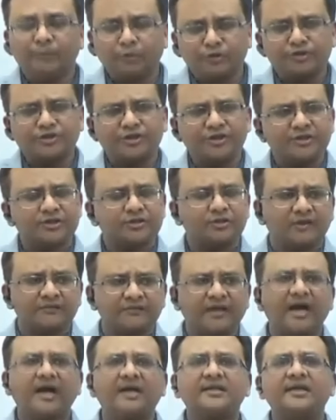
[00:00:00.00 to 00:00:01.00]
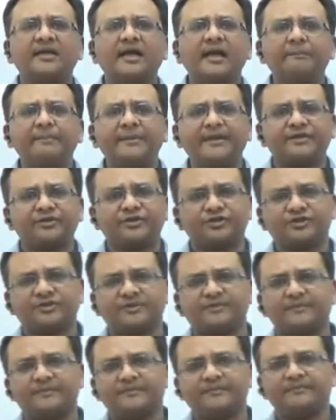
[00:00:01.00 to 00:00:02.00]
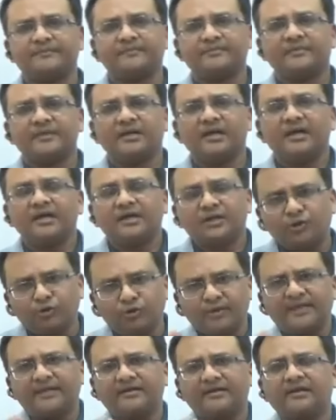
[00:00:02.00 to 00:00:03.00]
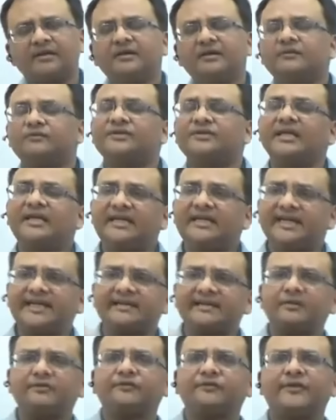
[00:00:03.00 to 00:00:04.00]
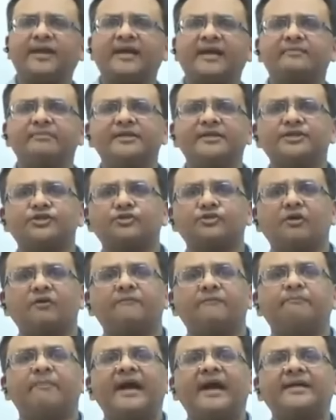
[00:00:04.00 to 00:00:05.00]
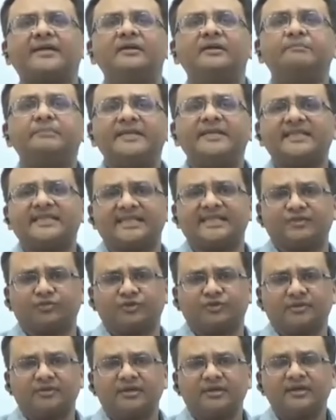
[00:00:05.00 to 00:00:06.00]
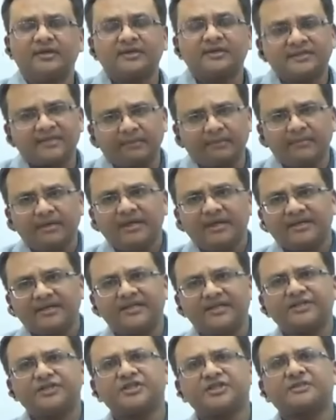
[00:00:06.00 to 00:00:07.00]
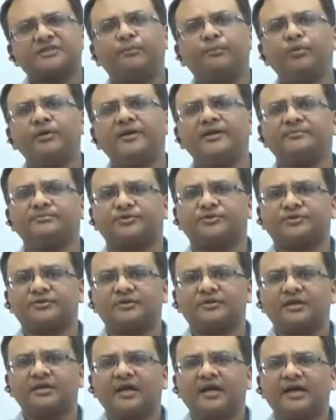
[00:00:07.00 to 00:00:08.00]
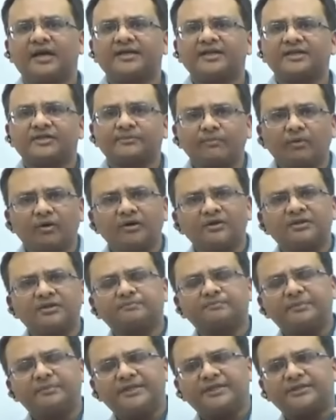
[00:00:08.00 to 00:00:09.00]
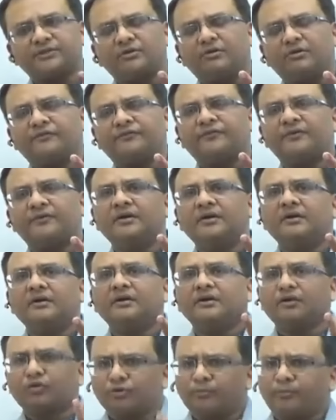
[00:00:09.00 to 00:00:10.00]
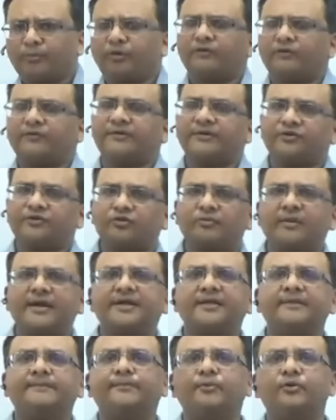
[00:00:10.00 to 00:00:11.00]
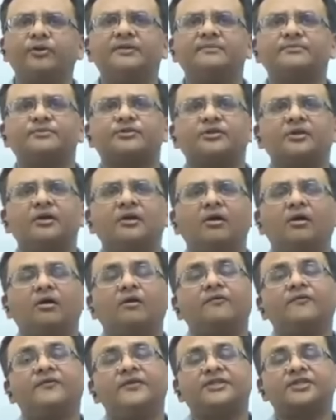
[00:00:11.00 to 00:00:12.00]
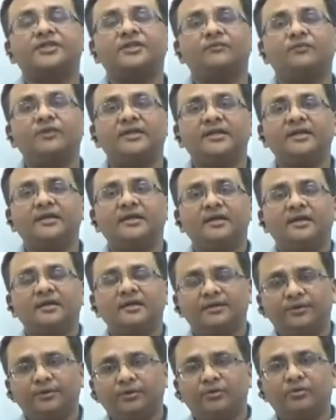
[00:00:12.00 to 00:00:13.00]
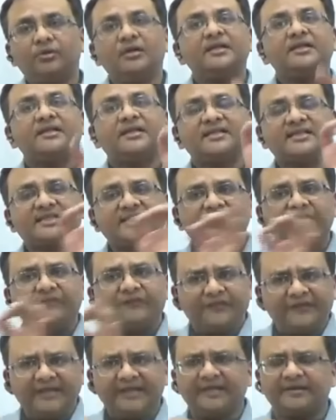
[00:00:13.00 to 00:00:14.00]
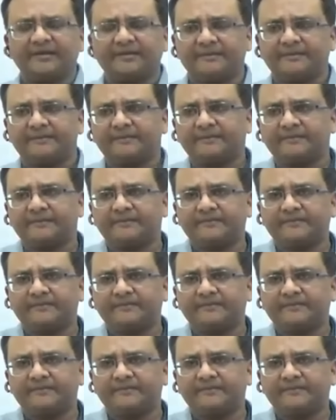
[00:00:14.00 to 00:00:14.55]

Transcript: portions of the other epics, together with the later fragments of battle pieces, some religious poems, and a small piece of group of dramatic poems, of which we know the Seafarer,